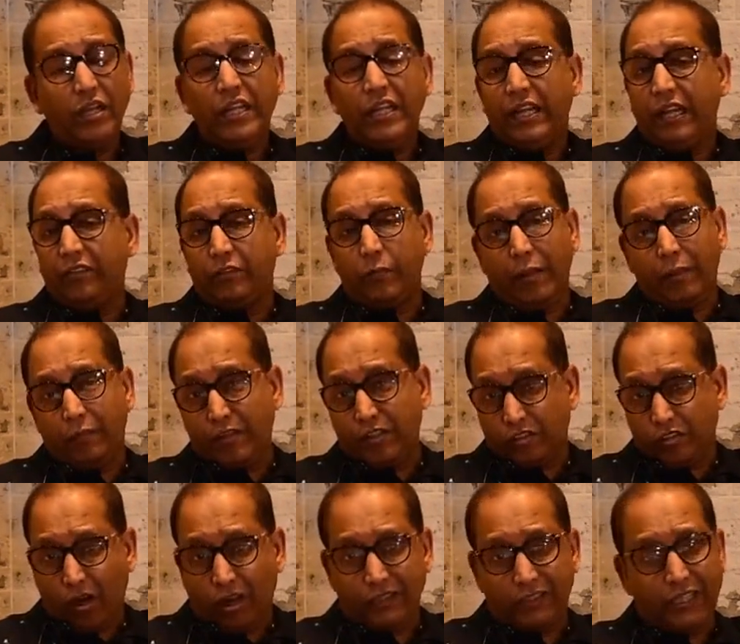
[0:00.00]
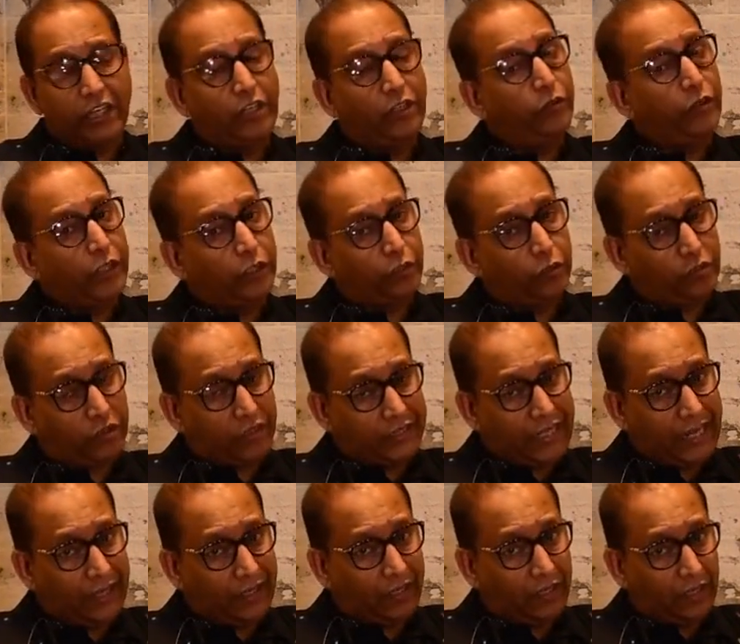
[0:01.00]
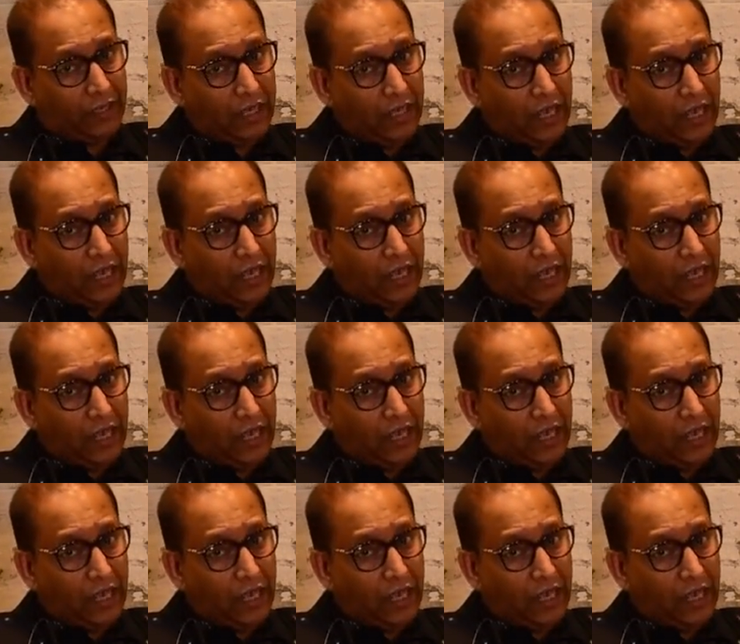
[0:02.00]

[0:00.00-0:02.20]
If the baby is not, then you need to think